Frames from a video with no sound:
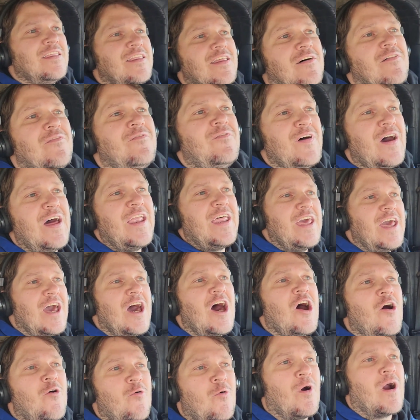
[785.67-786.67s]
the
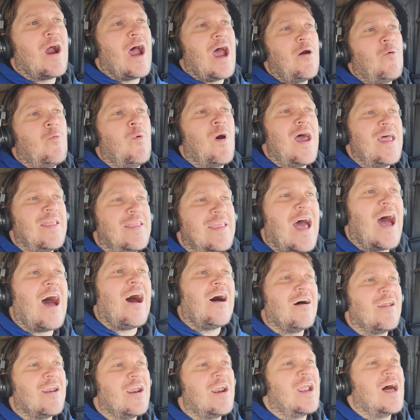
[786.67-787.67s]
video where I went
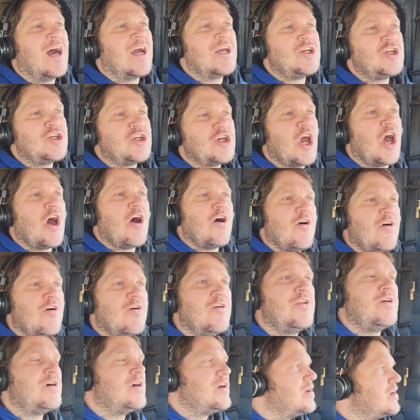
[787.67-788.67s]
down and I
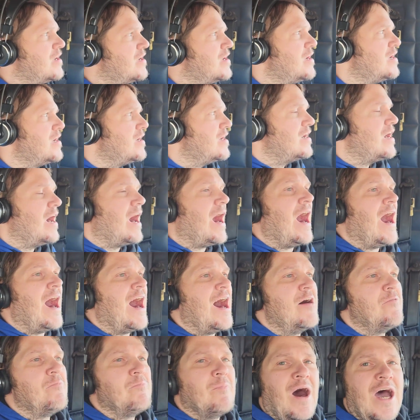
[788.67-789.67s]
showed
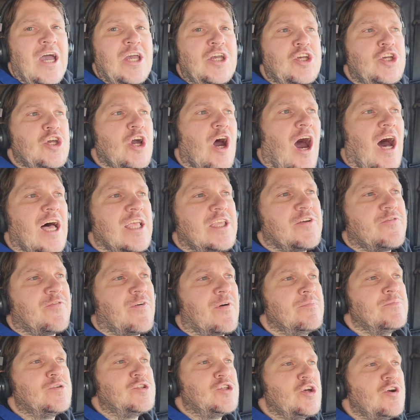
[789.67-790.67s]
uh, my shots
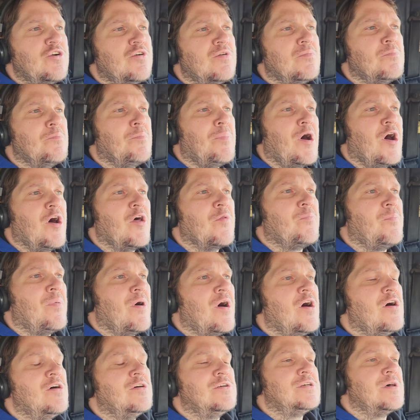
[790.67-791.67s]
from shooting both
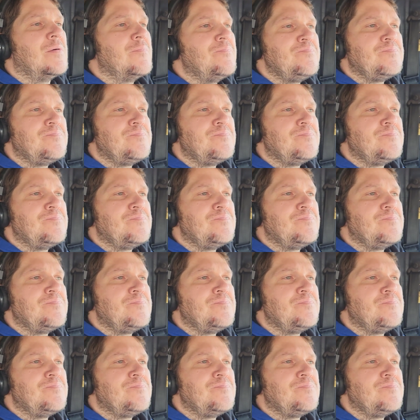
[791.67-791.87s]
bows.